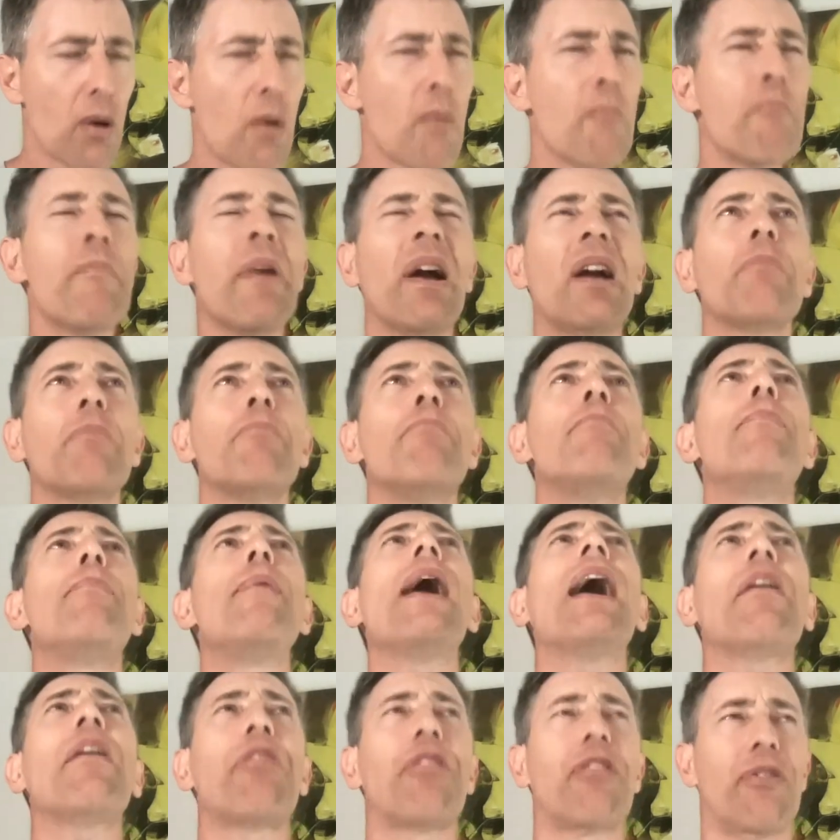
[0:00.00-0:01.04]

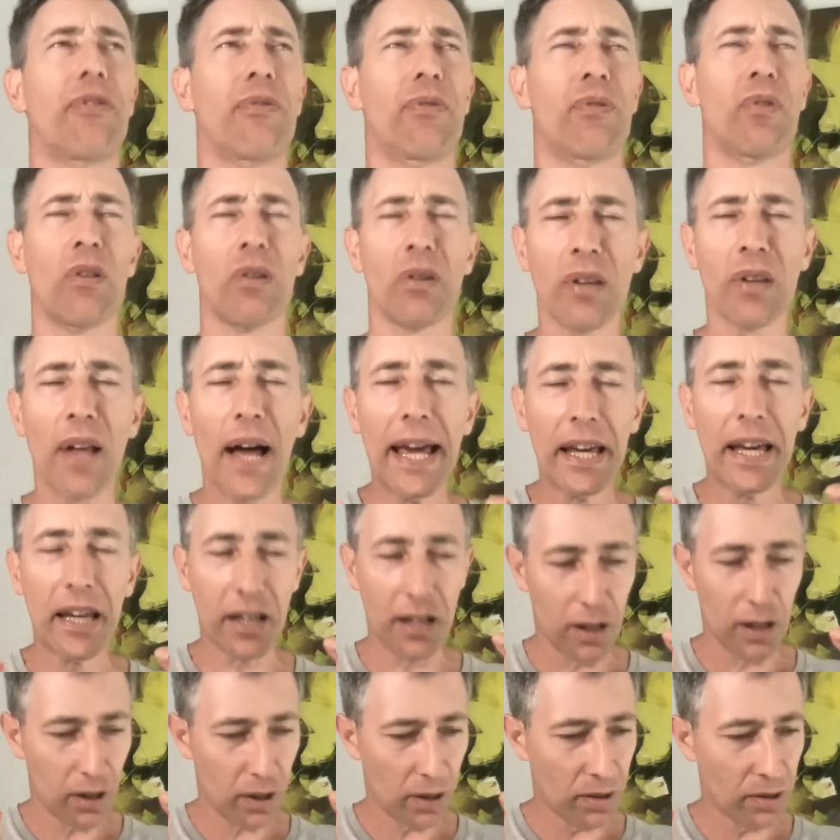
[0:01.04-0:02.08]

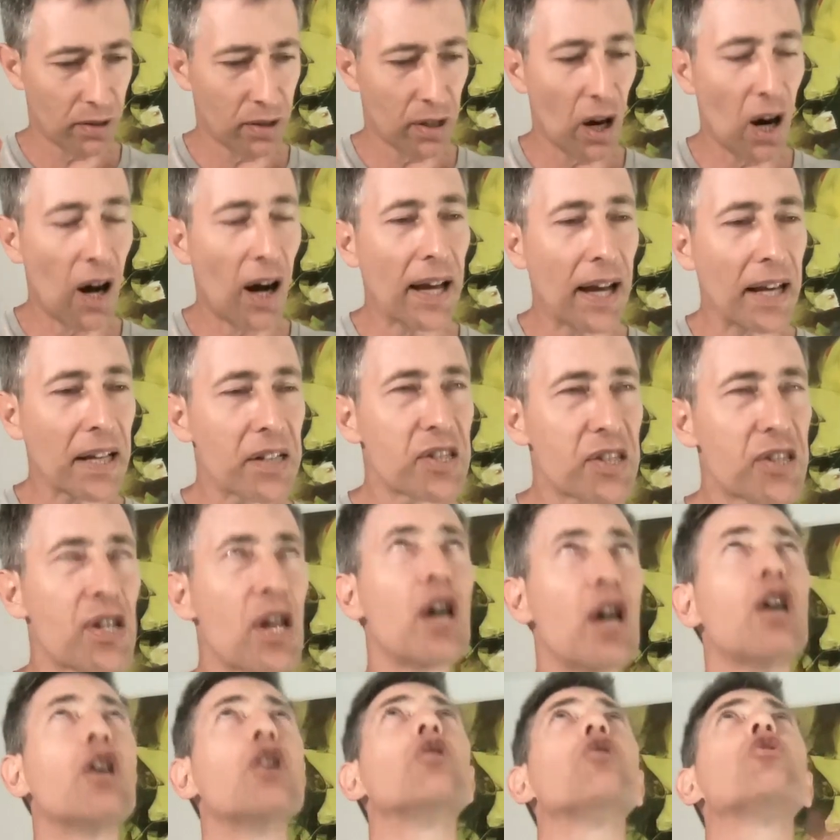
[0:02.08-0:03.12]
Macbeth-like lines.
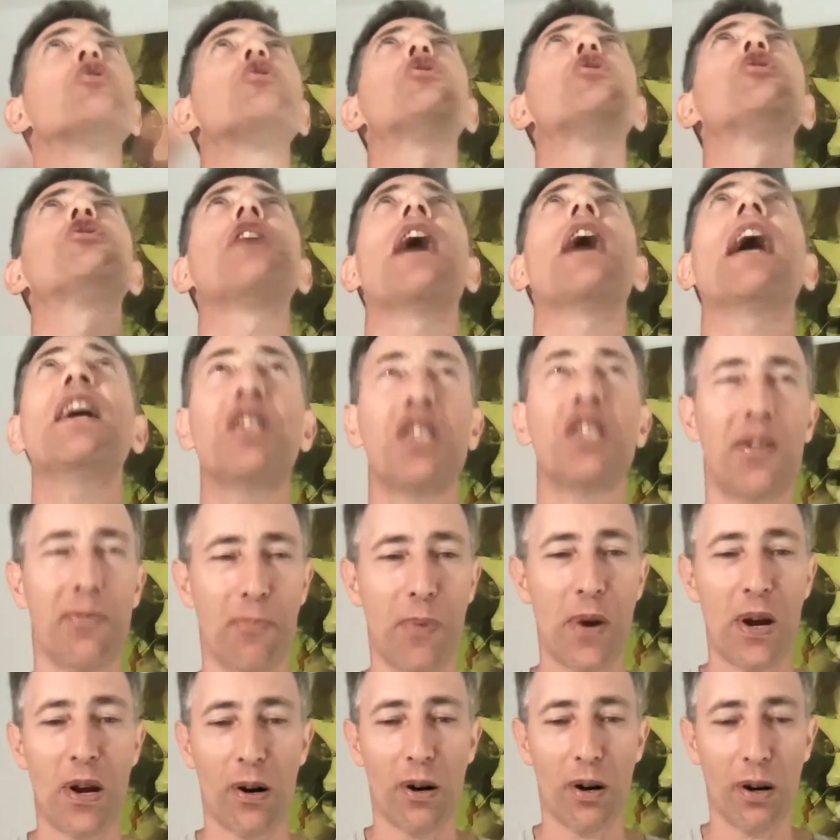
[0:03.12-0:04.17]

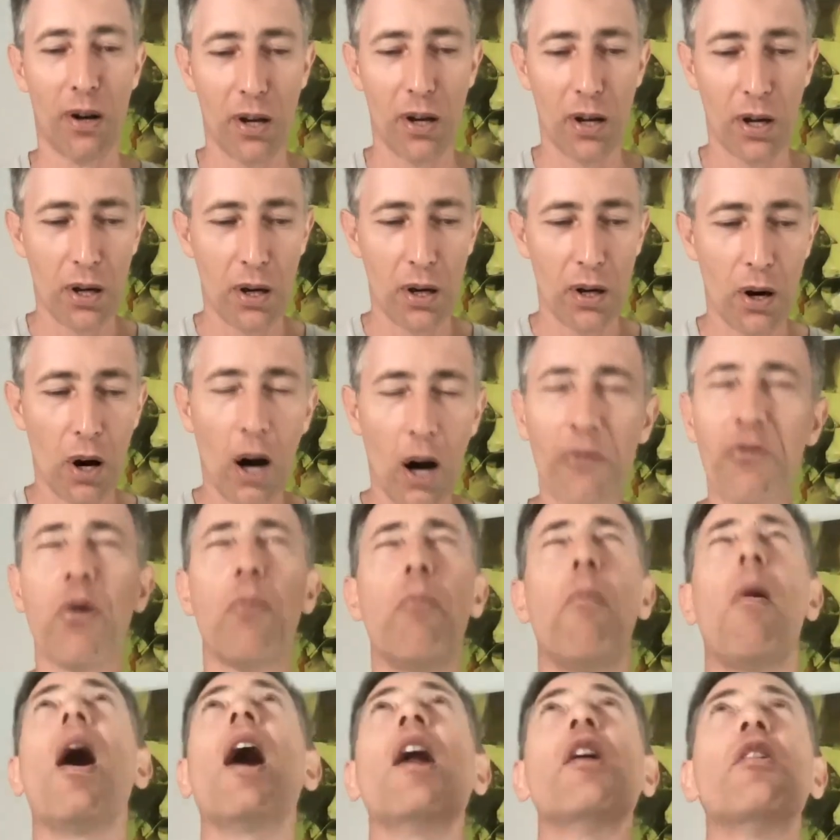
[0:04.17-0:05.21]
Shakespeare of the
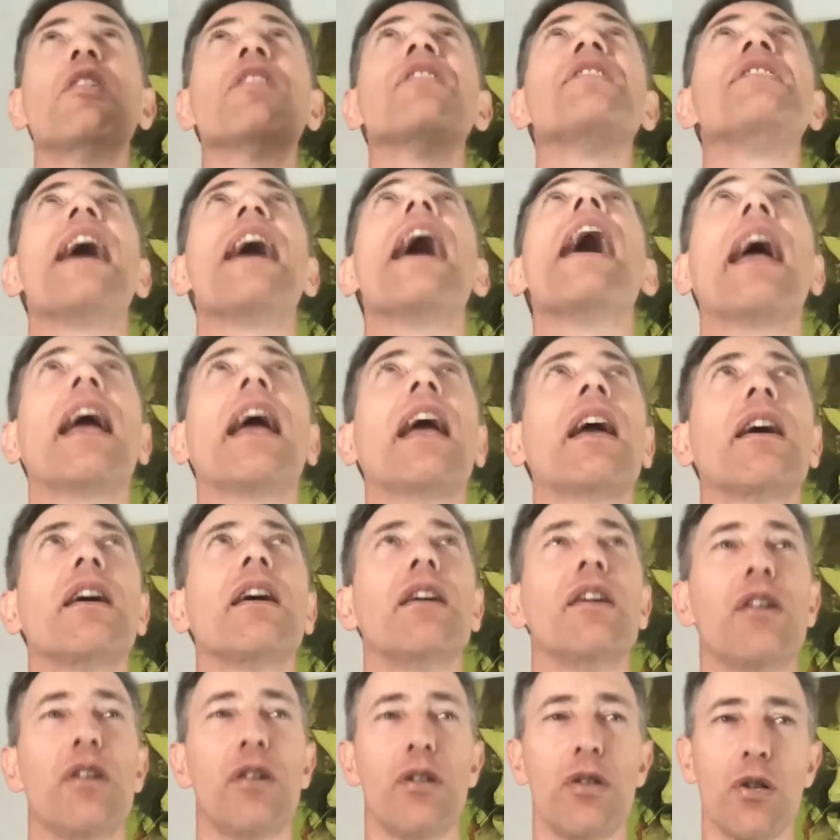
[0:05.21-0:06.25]
modern day,
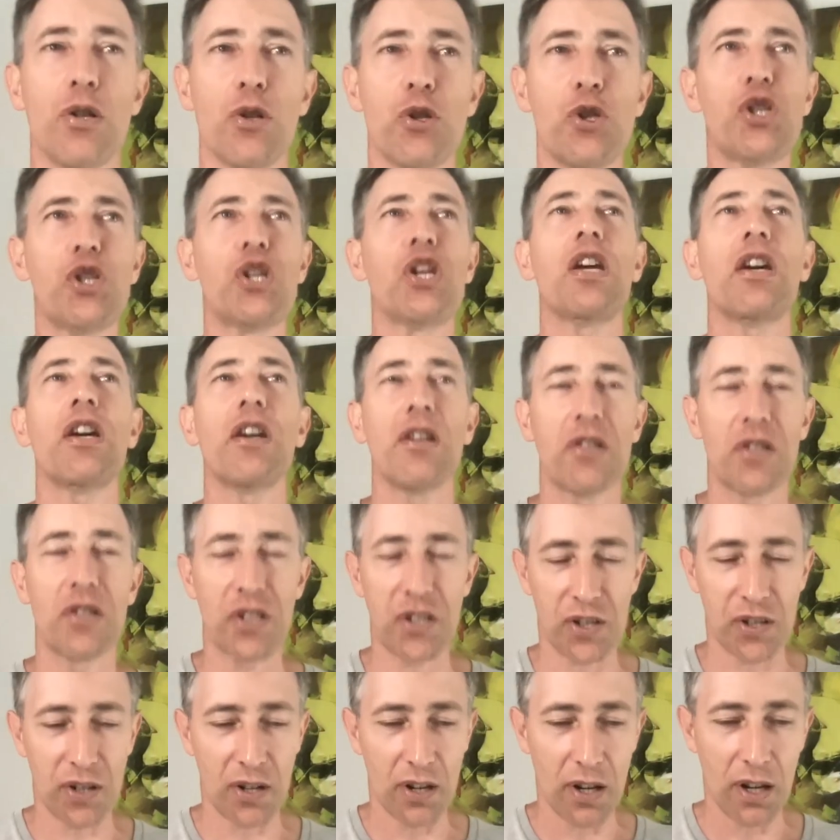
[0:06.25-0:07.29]
she
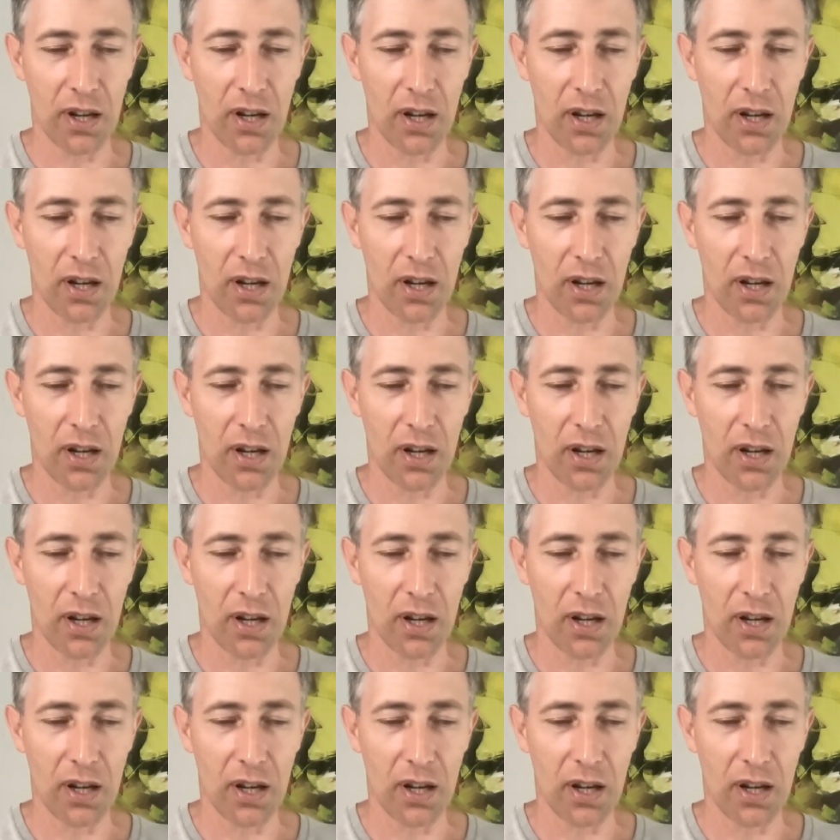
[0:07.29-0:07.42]
is.